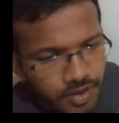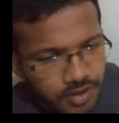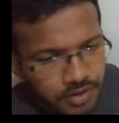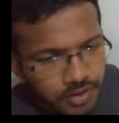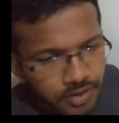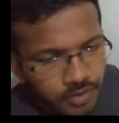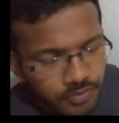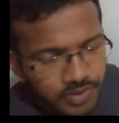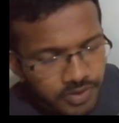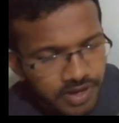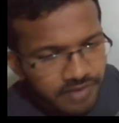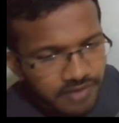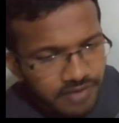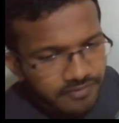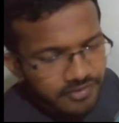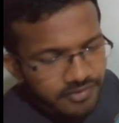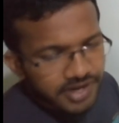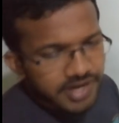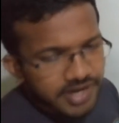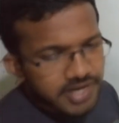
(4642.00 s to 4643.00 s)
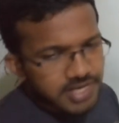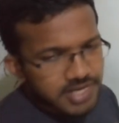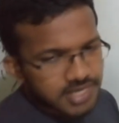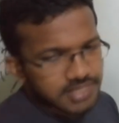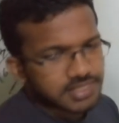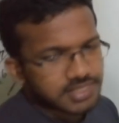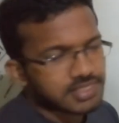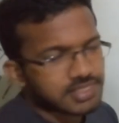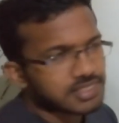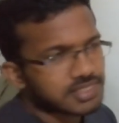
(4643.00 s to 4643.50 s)
now we have
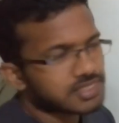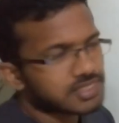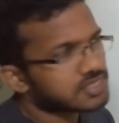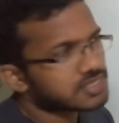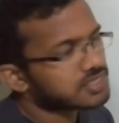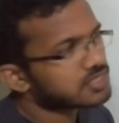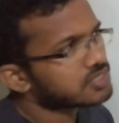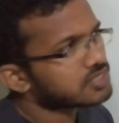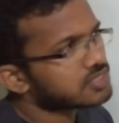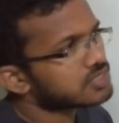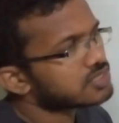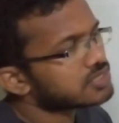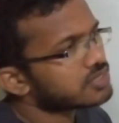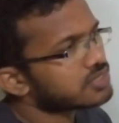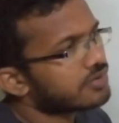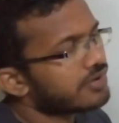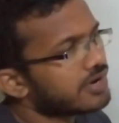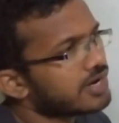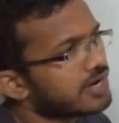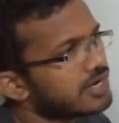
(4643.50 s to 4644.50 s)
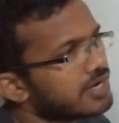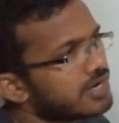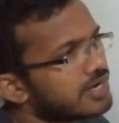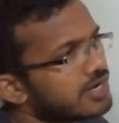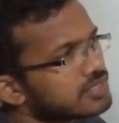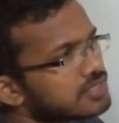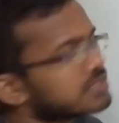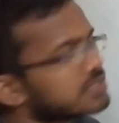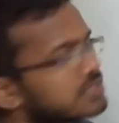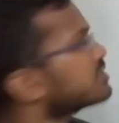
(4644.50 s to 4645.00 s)
radius.
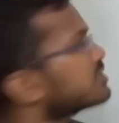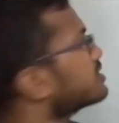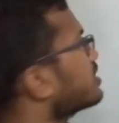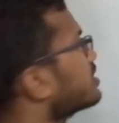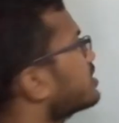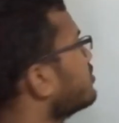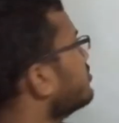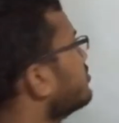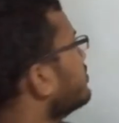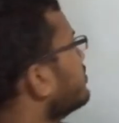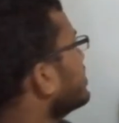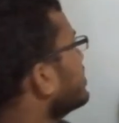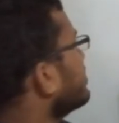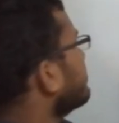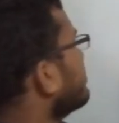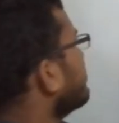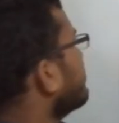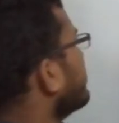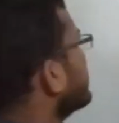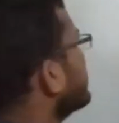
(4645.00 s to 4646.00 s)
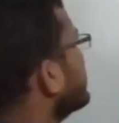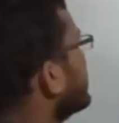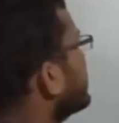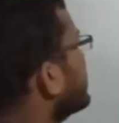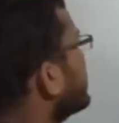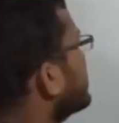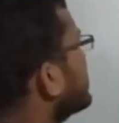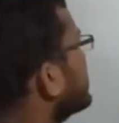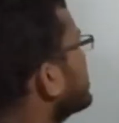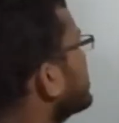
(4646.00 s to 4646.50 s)
Radius. How do we bring that?